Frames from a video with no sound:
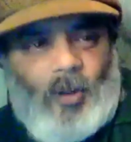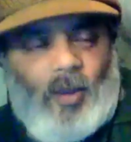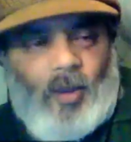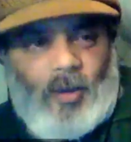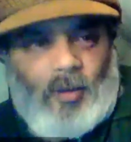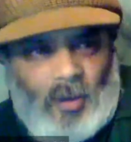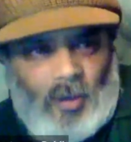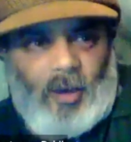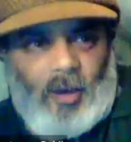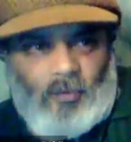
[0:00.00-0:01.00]
uh,
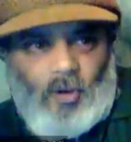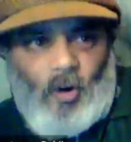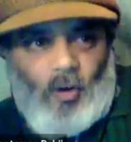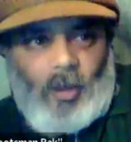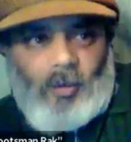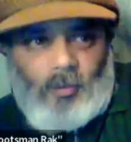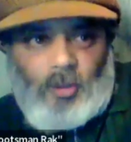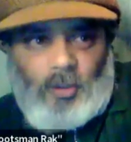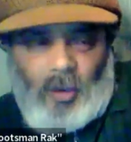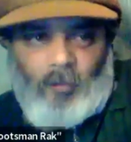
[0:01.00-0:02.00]
kind of correlate.
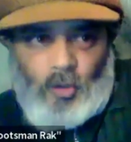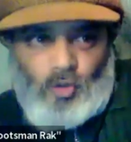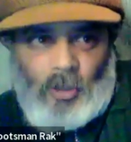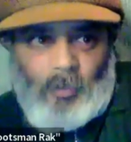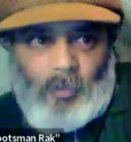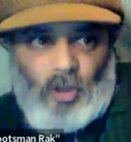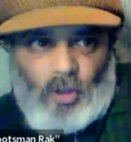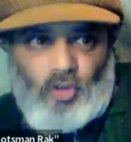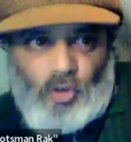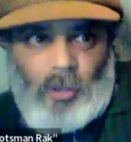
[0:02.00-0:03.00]
So you have the dreaming, a
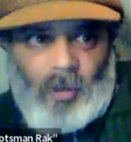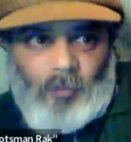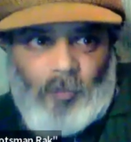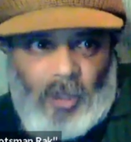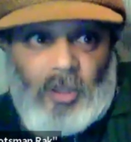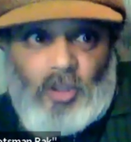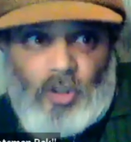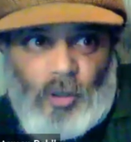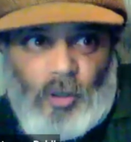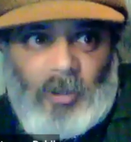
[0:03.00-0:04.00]
dreamer, and there's the
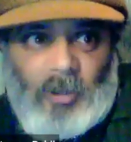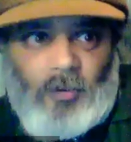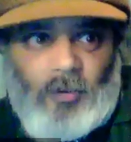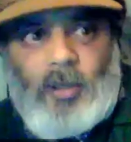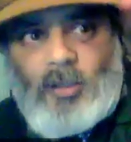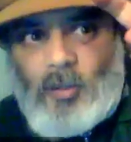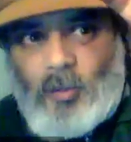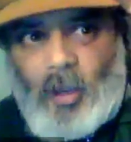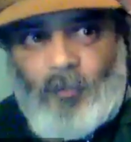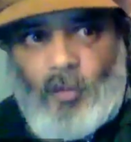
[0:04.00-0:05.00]
dreaming phase. You
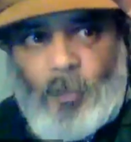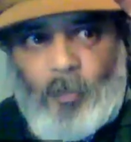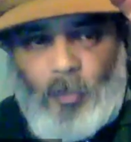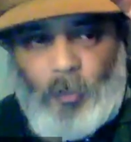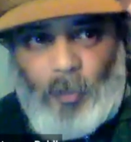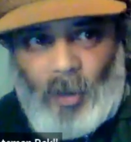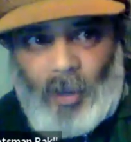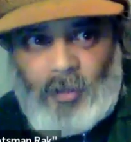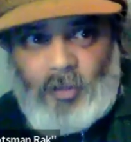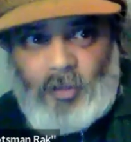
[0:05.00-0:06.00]
have the, the
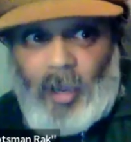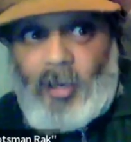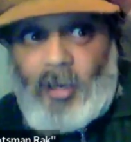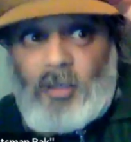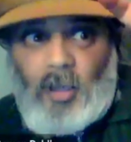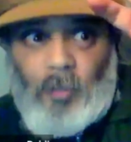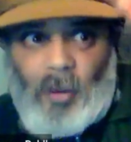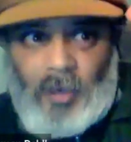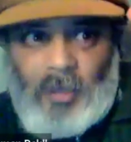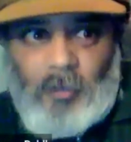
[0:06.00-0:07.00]
planners and a
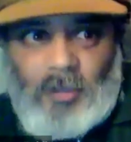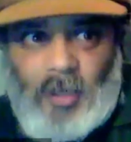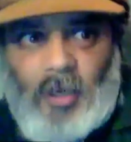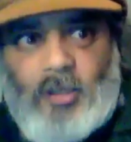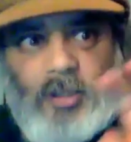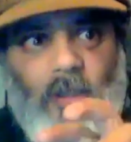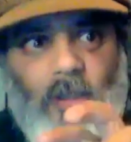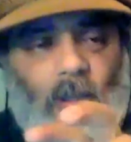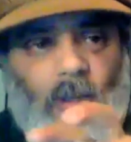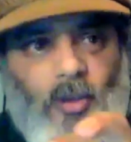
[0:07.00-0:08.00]
planning mentality.
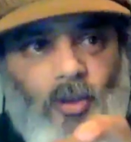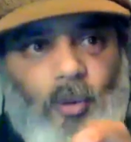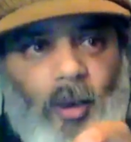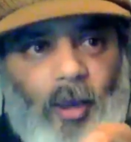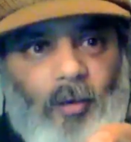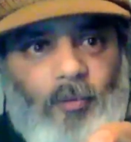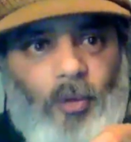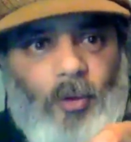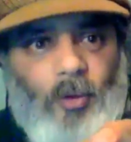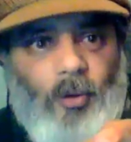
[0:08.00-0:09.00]
You have
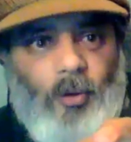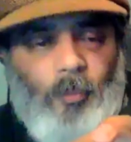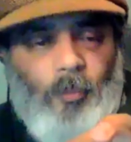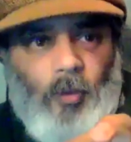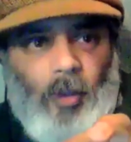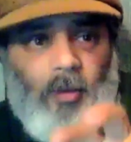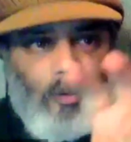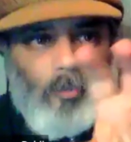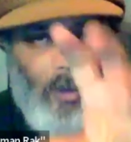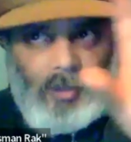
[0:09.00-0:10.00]
the
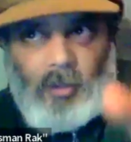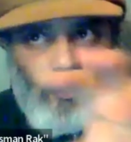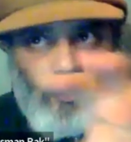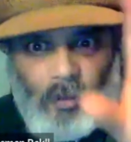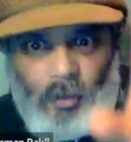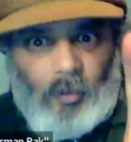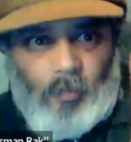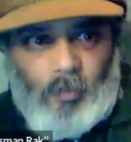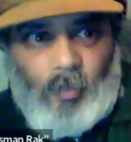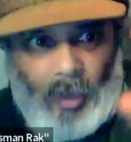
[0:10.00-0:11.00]
and planning
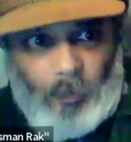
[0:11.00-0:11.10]
um,